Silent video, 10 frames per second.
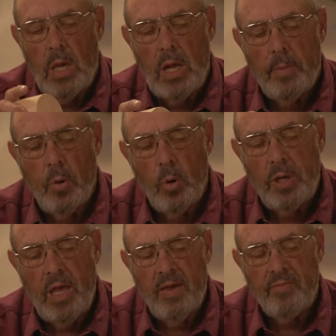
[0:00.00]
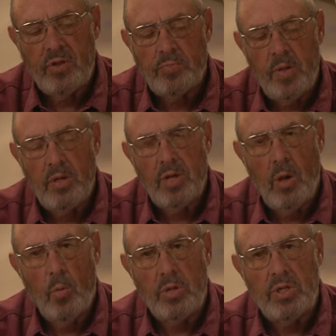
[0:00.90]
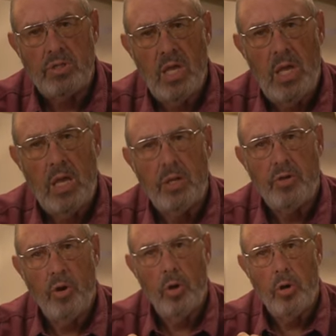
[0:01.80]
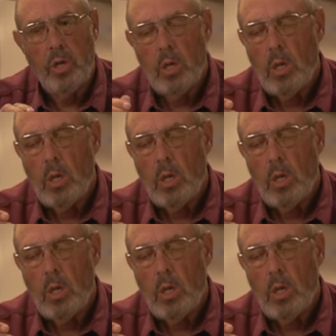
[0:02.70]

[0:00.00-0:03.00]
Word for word: and I'm going to have this pintail with its head turned,